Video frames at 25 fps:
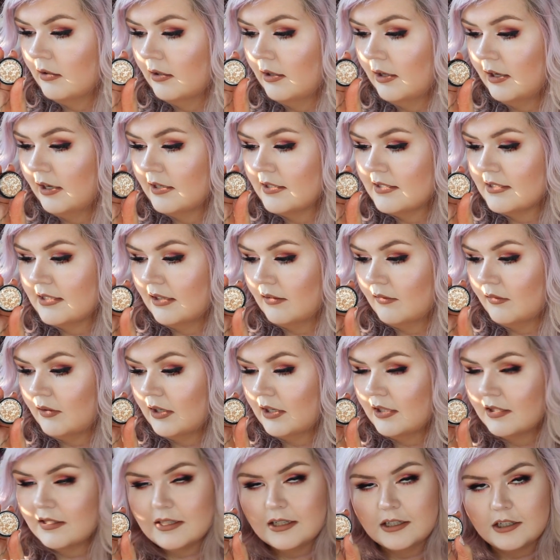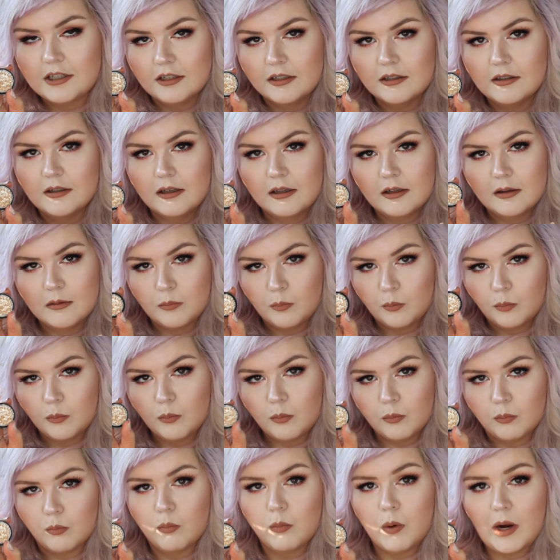And I just love it. It's like a, a
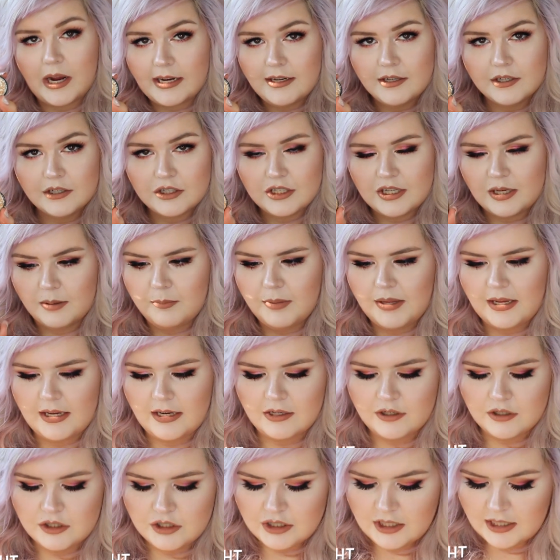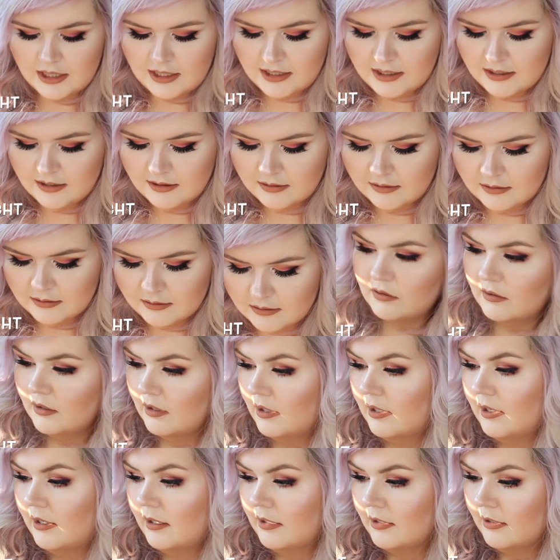white champagne shade. Get an
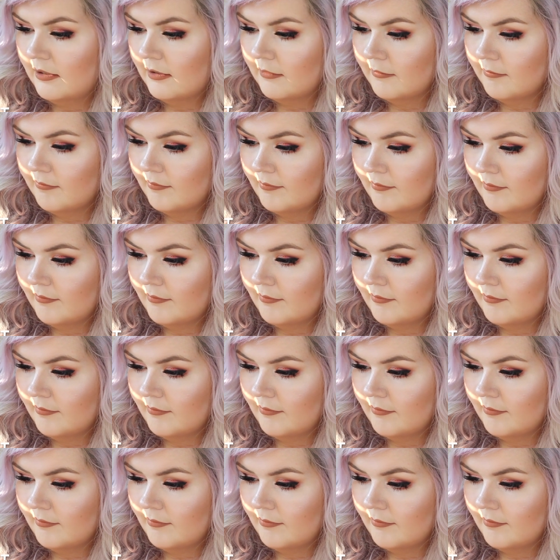idea.